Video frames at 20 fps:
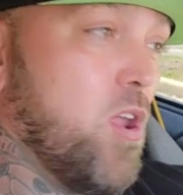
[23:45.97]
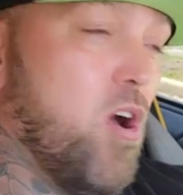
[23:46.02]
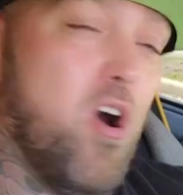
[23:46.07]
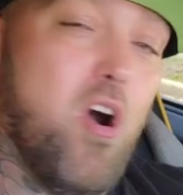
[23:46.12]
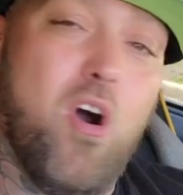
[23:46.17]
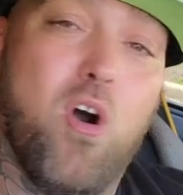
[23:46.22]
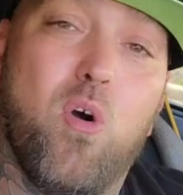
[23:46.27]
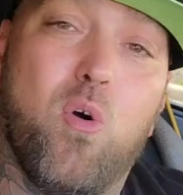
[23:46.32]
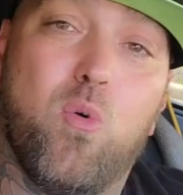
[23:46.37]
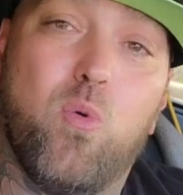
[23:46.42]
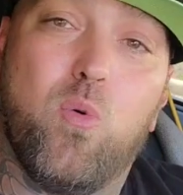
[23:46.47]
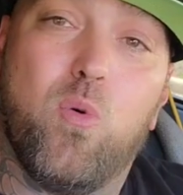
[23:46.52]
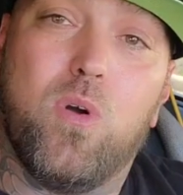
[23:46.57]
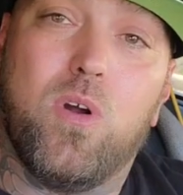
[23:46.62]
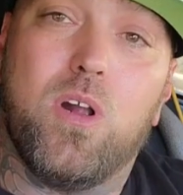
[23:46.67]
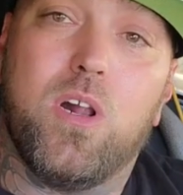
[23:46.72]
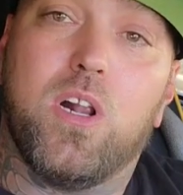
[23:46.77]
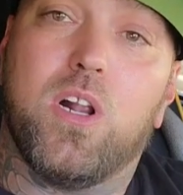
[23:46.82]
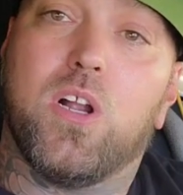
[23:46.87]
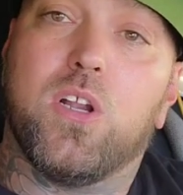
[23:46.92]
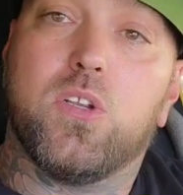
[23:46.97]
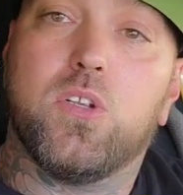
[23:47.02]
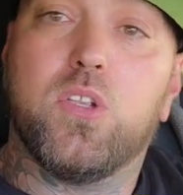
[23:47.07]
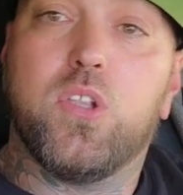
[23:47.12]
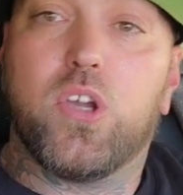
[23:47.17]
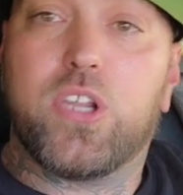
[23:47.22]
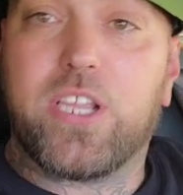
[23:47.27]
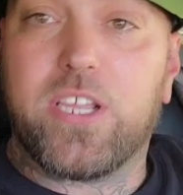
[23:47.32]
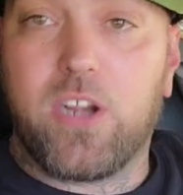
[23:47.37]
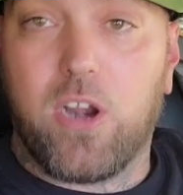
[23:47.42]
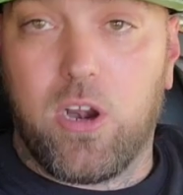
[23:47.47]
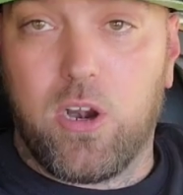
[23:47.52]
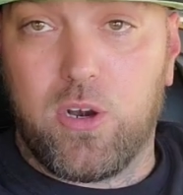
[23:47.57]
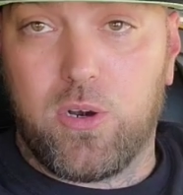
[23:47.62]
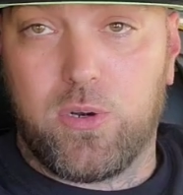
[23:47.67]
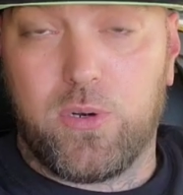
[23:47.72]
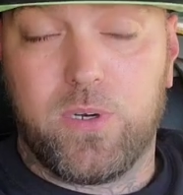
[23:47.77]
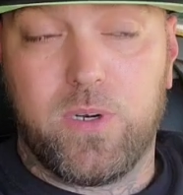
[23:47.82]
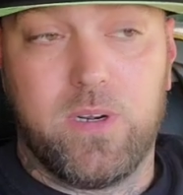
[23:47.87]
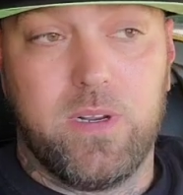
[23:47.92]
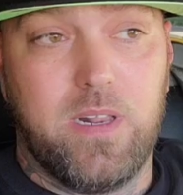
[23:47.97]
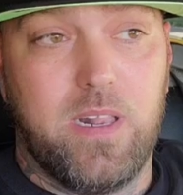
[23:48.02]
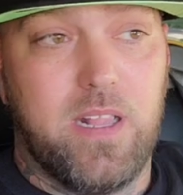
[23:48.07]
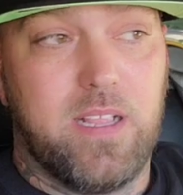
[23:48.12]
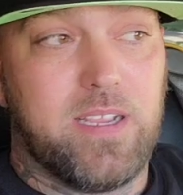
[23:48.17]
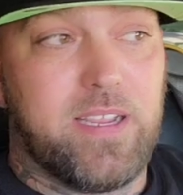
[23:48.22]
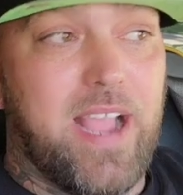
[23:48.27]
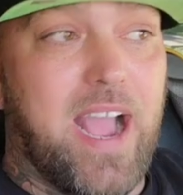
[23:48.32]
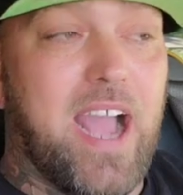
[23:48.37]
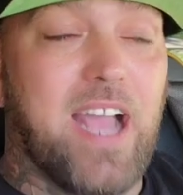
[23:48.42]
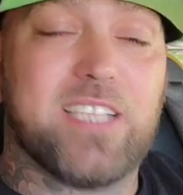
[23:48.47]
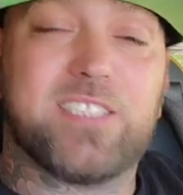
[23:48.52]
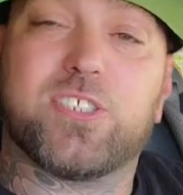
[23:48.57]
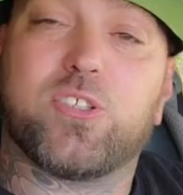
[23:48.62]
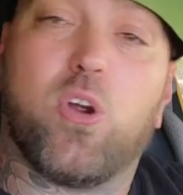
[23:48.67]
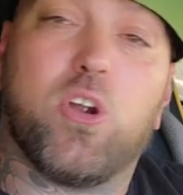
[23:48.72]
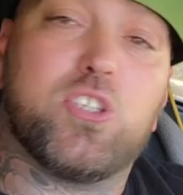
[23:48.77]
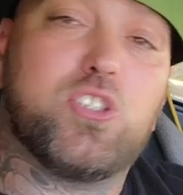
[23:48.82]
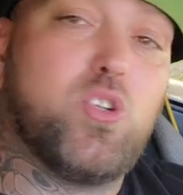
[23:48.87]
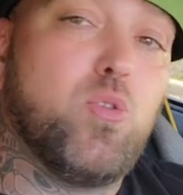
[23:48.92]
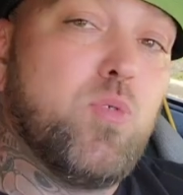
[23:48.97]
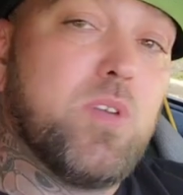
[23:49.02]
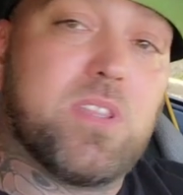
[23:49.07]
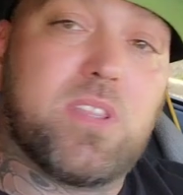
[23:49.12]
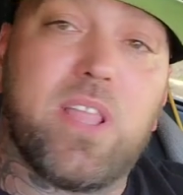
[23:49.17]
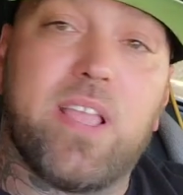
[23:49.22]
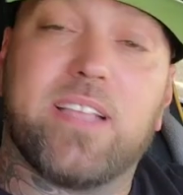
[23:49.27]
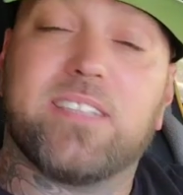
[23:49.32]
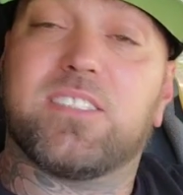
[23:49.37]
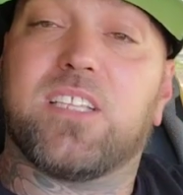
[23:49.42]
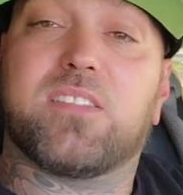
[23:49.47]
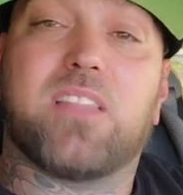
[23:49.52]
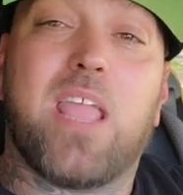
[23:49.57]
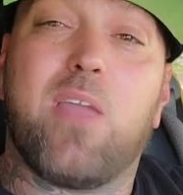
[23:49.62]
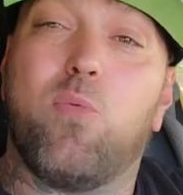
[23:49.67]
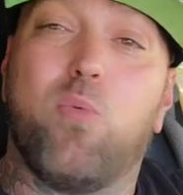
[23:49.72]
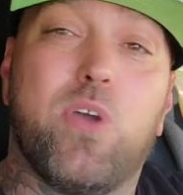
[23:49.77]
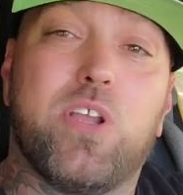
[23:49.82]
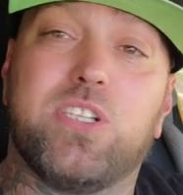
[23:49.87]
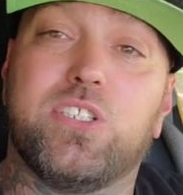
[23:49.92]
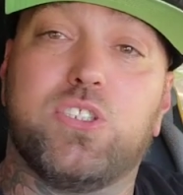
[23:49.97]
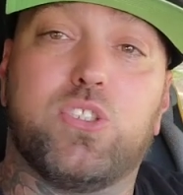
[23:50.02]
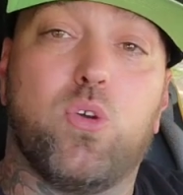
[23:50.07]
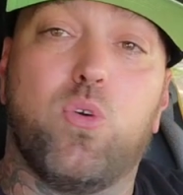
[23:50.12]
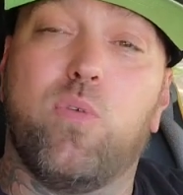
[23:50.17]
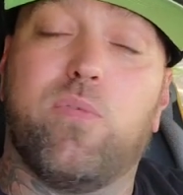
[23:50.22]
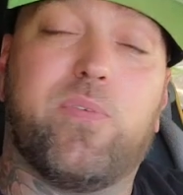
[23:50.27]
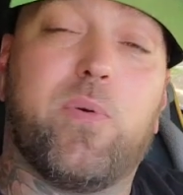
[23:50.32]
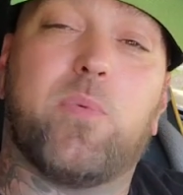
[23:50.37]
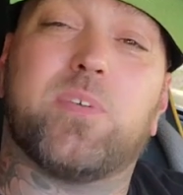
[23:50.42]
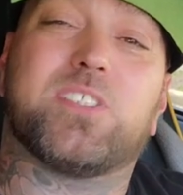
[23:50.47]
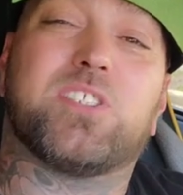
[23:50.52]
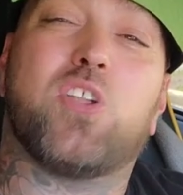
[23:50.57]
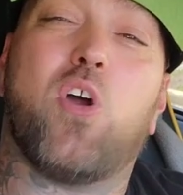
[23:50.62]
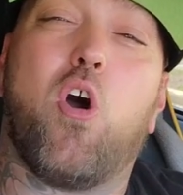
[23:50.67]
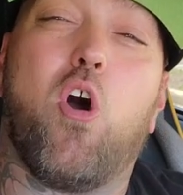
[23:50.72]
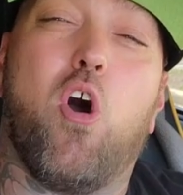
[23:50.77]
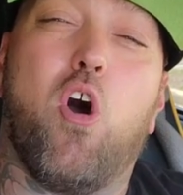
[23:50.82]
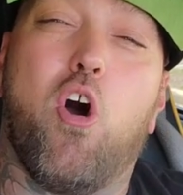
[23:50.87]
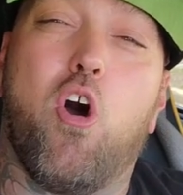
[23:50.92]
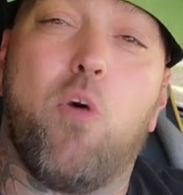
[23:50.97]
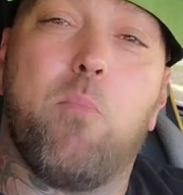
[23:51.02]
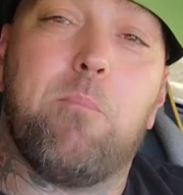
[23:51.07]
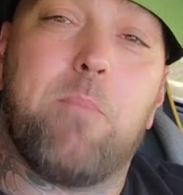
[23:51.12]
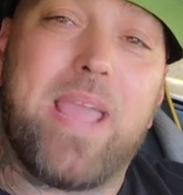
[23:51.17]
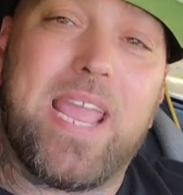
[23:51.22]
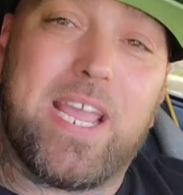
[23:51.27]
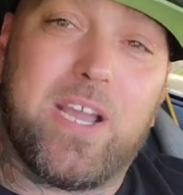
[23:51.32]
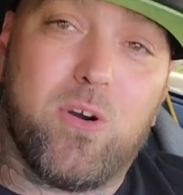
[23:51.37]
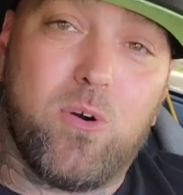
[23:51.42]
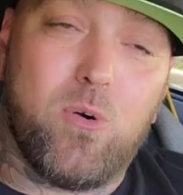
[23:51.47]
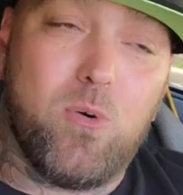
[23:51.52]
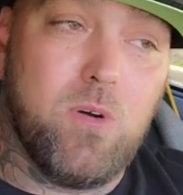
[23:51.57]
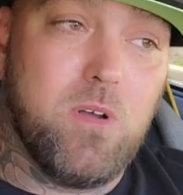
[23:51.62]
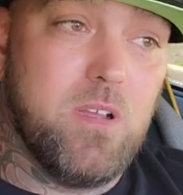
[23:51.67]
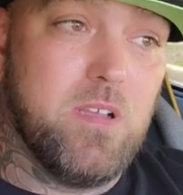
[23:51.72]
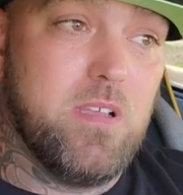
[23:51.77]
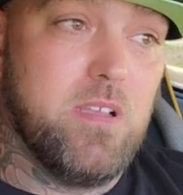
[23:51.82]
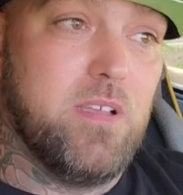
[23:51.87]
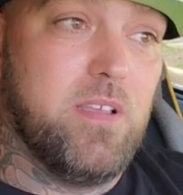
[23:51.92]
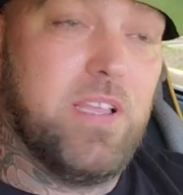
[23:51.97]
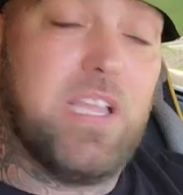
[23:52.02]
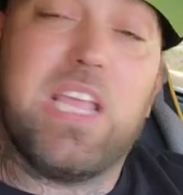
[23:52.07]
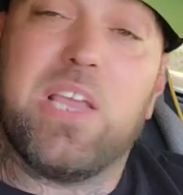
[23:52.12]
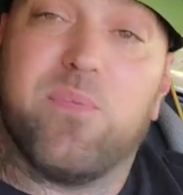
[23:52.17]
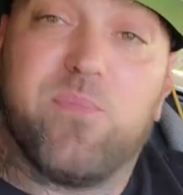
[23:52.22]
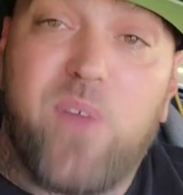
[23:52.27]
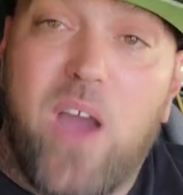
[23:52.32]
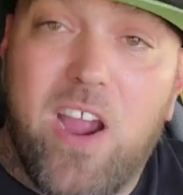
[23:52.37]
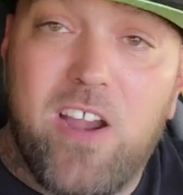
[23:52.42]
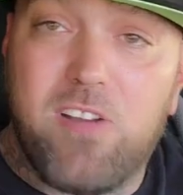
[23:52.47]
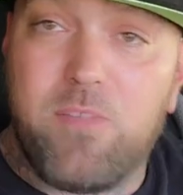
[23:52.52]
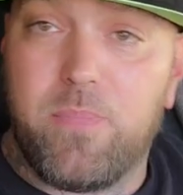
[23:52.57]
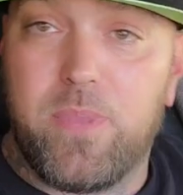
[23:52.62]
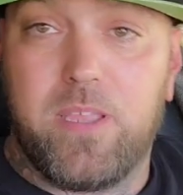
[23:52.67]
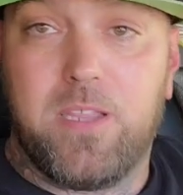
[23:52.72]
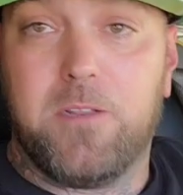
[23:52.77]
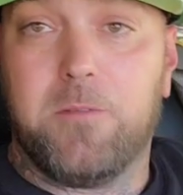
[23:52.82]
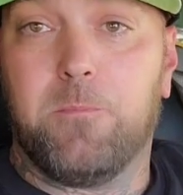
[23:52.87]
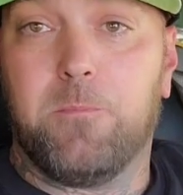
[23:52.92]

Oh, look at her. Guys start doing things that they wouldn't do if it was an all-male environment.